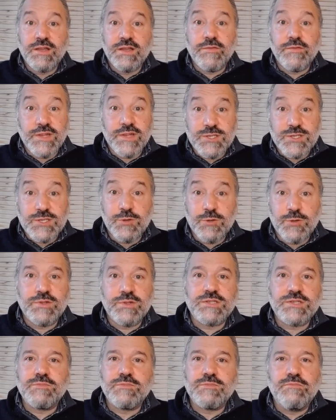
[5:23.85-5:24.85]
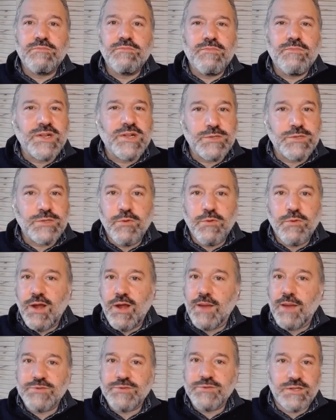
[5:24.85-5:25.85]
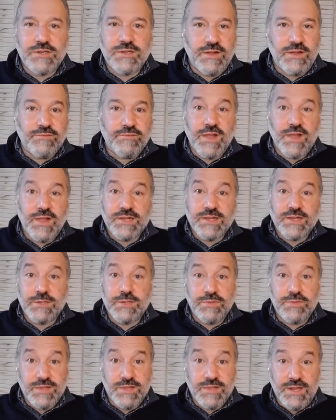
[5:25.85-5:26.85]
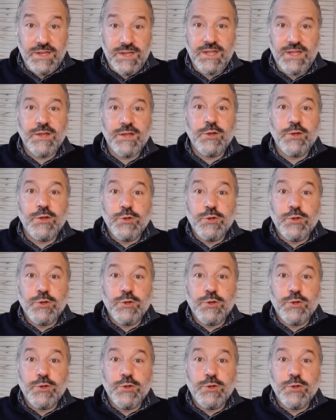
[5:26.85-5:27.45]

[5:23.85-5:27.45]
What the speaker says: giving students much more option and flexibility